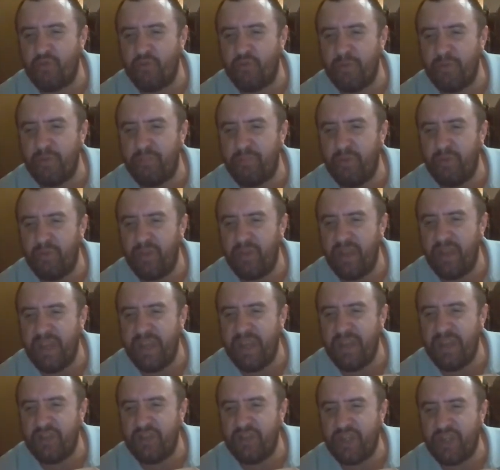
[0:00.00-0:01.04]
Triple
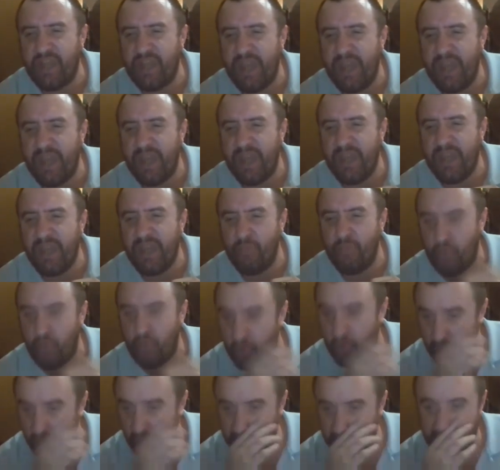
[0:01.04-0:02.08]
H, Kane,
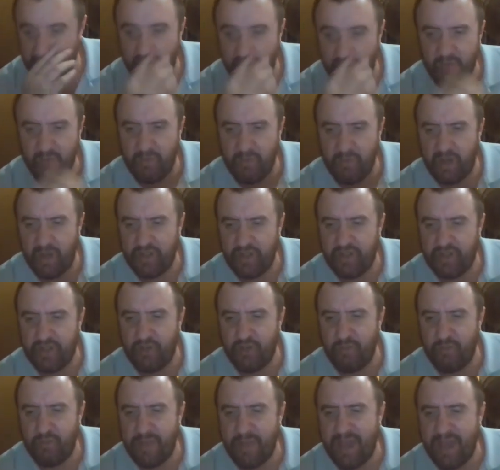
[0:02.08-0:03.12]
Warrior,
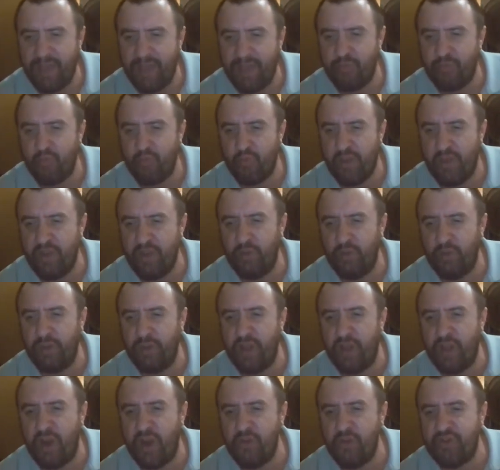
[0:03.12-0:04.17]
Macho Man, real
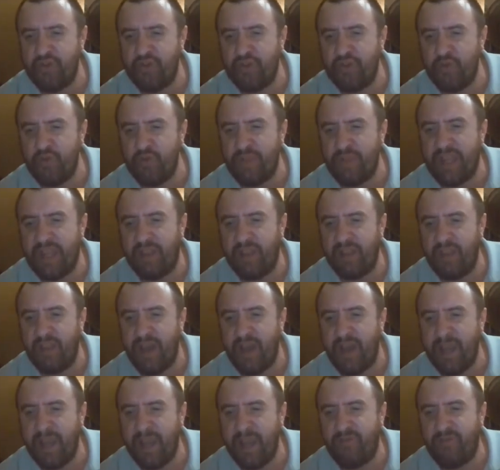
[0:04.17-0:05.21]
larger than
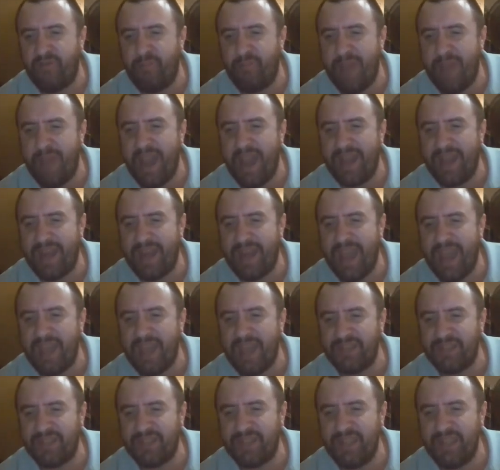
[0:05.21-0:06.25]
life
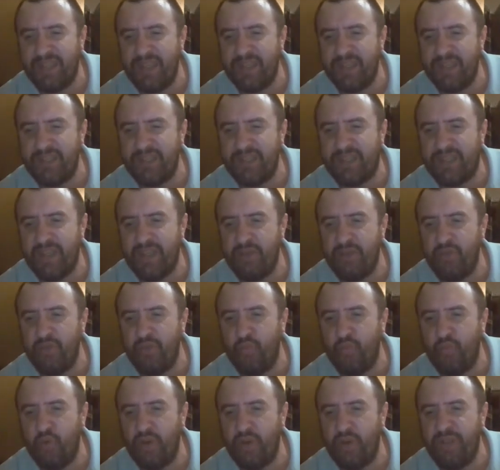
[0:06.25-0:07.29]
badasses
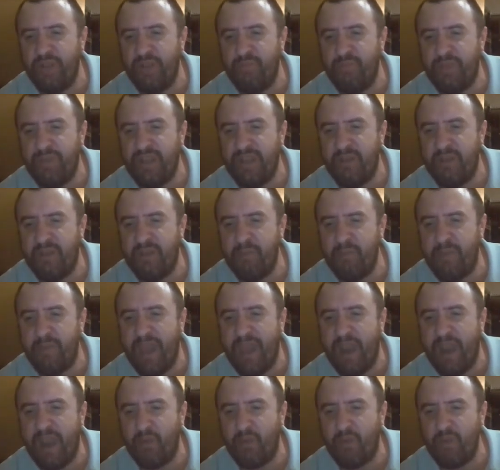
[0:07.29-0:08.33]
that you wouldn't be
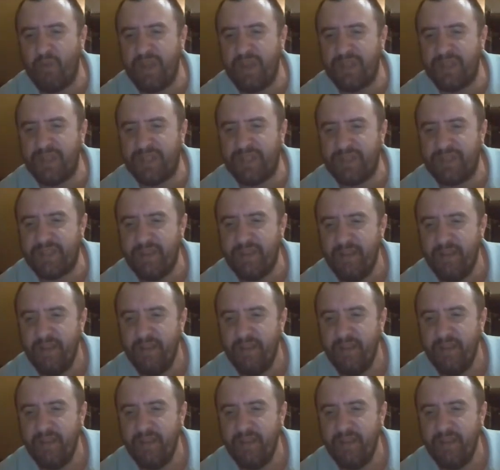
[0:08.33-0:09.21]
embarrassed